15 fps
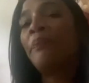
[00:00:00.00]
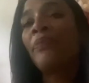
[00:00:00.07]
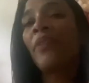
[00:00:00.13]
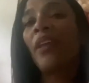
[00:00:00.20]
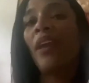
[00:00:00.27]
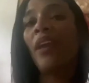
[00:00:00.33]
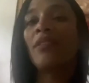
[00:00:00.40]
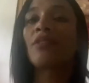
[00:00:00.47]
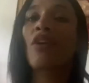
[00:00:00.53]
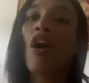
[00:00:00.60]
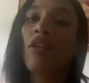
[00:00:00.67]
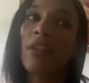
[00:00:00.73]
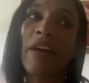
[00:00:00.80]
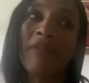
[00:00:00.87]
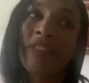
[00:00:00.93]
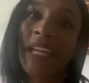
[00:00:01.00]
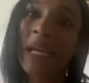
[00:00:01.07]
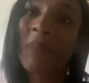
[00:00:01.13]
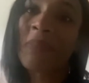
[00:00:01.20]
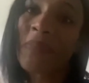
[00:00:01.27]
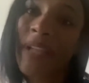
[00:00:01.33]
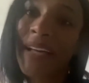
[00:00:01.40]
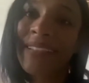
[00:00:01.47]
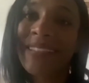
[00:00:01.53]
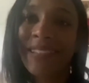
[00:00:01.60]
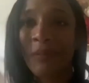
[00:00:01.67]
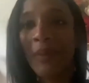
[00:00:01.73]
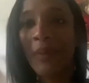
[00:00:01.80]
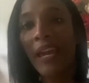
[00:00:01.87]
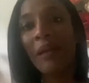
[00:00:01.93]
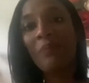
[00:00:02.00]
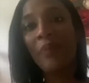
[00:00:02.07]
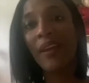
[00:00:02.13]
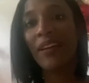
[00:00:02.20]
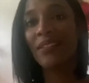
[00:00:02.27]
It's called lovely plus to me, because I